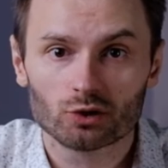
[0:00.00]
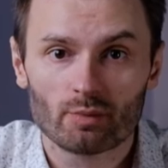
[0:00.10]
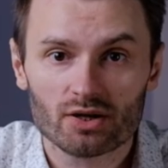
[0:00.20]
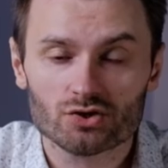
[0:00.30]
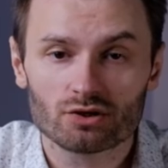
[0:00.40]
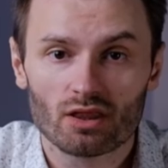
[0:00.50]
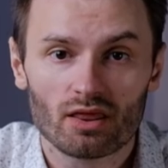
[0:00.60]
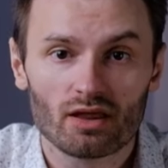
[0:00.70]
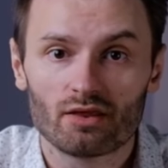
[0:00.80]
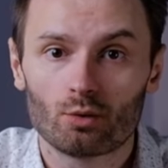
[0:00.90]
to mention
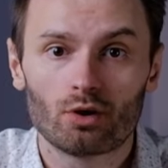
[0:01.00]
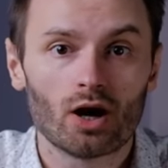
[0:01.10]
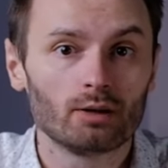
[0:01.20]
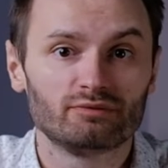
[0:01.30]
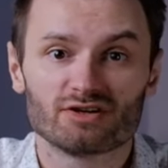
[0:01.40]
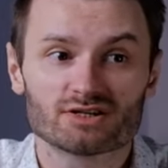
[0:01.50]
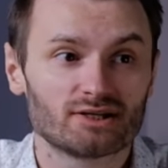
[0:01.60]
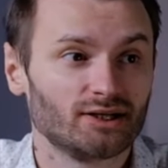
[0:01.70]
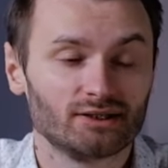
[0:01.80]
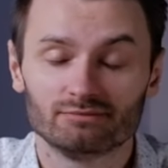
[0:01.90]
that there were
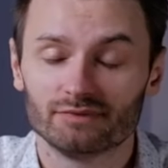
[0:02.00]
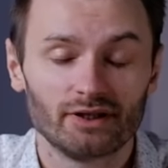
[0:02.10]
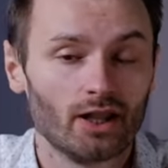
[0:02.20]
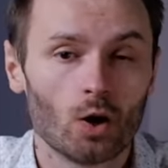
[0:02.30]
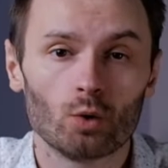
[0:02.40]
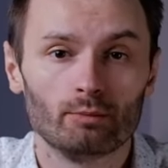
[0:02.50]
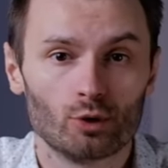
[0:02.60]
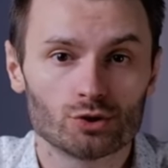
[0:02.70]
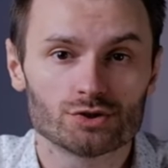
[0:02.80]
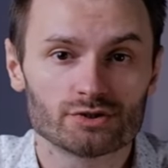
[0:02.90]
obviously no
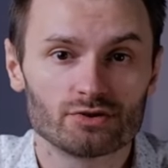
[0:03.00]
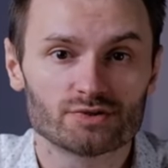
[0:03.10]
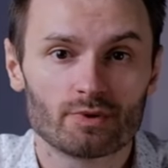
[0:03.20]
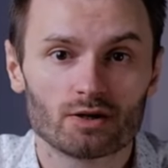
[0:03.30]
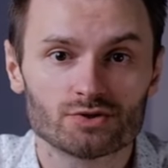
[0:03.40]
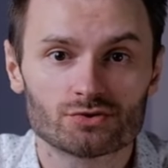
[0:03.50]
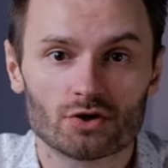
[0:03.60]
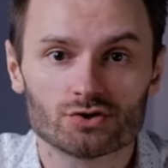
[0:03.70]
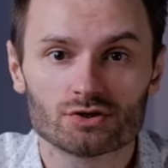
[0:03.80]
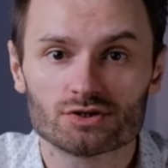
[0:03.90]
emergency response
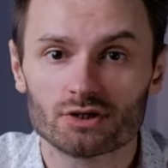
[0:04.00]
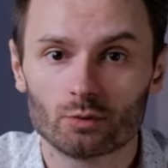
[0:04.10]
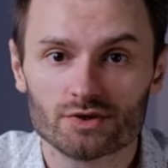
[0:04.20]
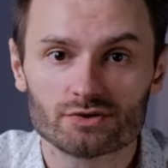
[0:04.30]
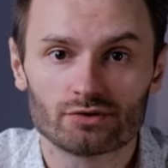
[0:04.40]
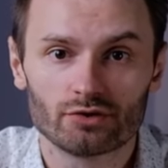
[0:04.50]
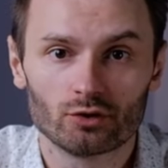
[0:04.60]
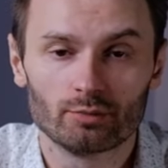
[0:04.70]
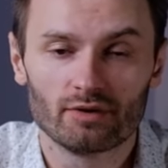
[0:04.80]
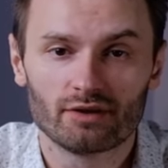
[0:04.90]
structures in Western
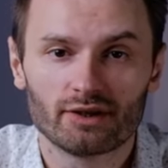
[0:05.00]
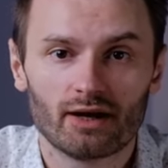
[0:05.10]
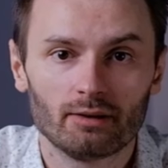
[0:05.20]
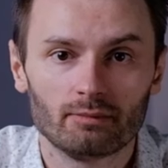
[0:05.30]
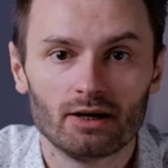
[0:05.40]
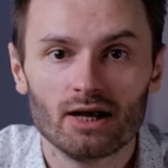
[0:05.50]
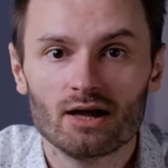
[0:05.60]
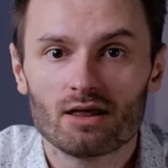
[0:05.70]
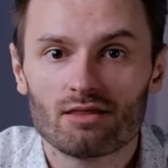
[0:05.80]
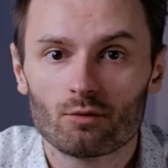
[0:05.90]
Europe at the time,
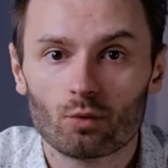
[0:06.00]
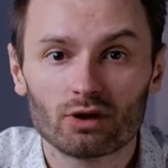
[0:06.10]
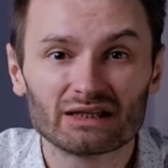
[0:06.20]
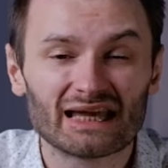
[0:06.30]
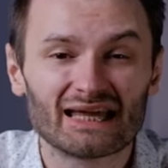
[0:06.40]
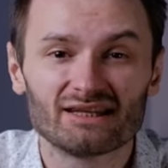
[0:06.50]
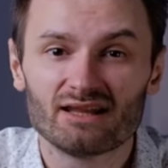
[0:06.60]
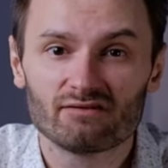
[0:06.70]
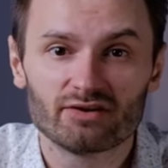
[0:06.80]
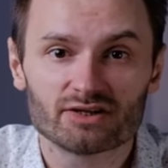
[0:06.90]
the world had
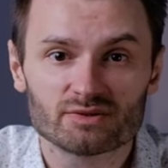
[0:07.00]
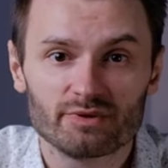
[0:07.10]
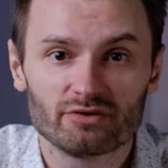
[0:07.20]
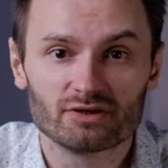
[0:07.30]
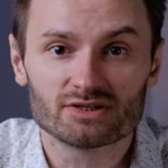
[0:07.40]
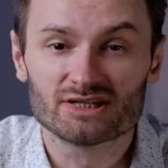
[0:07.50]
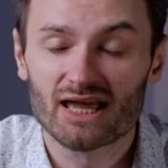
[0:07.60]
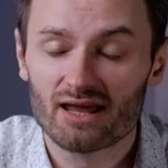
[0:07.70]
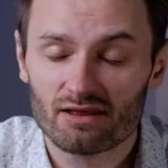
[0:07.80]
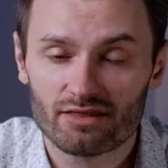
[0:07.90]
never experienced
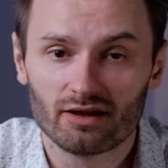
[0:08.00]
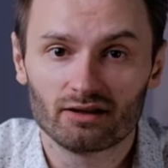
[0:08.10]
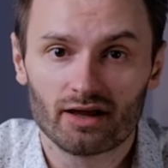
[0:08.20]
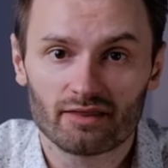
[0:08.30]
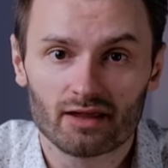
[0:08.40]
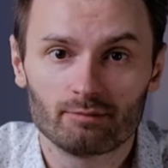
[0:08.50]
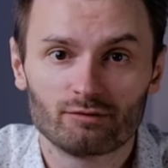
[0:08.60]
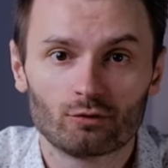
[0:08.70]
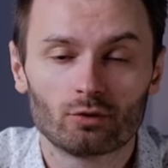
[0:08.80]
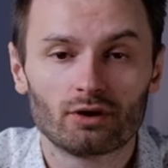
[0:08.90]
anything like that
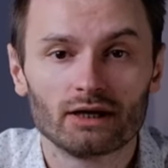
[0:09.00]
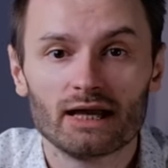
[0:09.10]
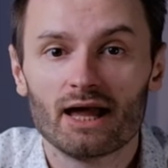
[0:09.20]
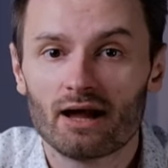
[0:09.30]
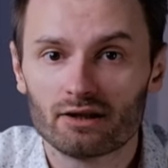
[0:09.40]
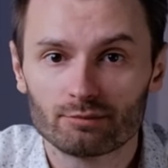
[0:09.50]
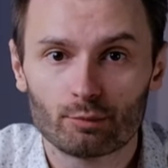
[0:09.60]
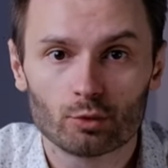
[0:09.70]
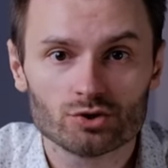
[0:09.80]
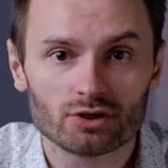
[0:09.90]
before, and
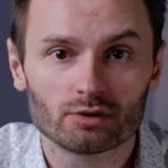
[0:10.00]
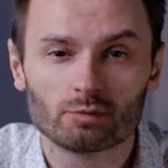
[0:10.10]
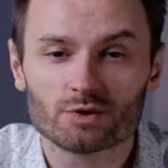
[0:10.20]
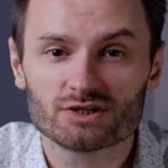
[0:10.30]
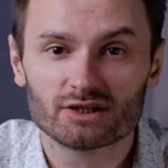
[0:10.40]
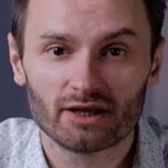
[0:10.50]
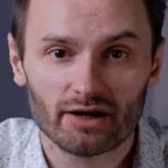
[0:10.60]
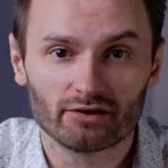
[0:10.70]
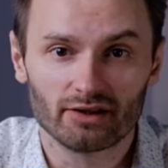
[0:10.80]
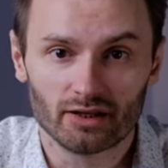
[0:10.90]
Portugal was
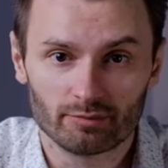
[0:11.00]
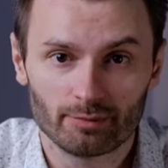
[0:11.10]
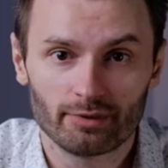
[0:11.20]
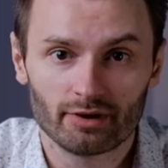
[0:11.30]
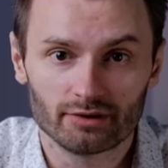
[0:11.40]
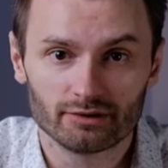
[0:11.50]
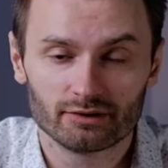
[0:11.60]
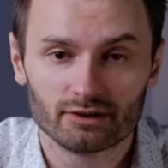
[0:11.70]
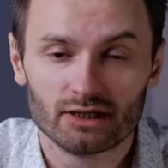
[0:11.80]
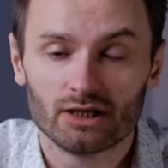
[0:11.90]
entirely unprepared.
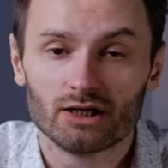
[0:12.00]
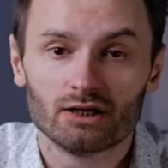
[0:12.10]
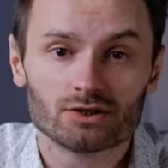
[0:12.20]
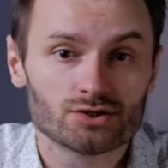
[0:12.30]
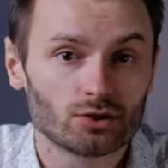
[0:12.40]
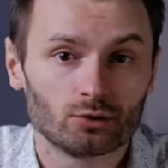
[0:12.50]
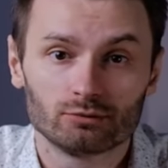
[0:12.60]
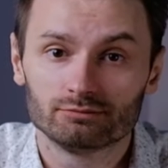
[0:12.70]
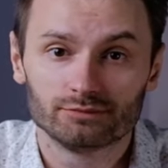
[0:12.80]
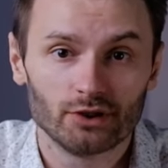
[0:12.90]

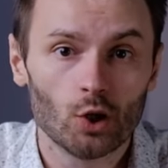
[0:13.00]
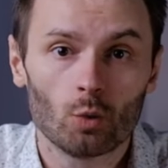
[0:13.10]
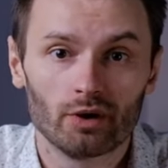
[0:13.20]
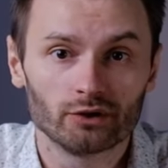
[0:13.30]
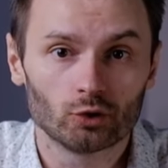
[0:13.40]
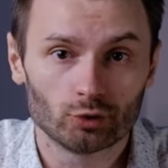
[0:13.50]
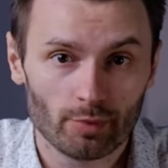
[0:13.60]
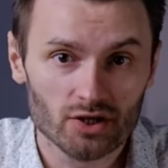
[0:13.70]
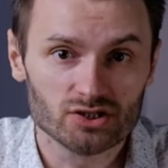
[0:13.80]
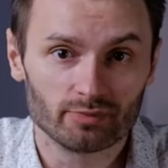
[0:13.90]
So, no one could
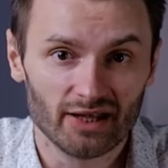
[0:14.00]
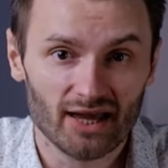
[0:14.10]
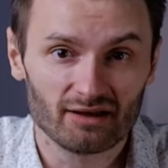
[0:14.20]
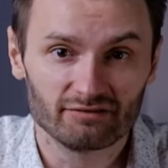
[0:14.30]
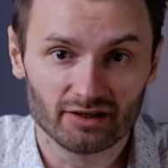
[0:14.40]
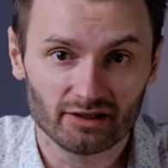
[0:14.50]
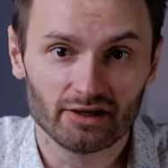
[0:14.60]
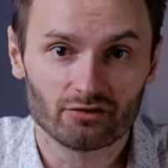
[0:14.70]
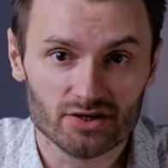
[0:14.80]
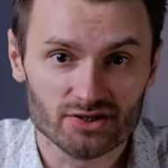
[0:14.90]
possibly have a
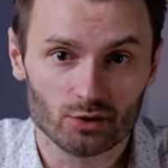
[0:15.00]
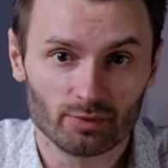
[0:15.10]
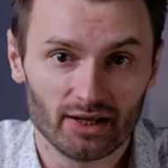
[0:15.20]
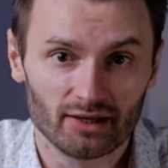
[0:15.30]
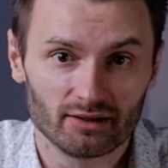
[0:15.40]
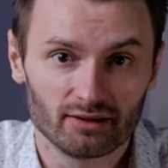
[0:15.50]
clear rescue plan.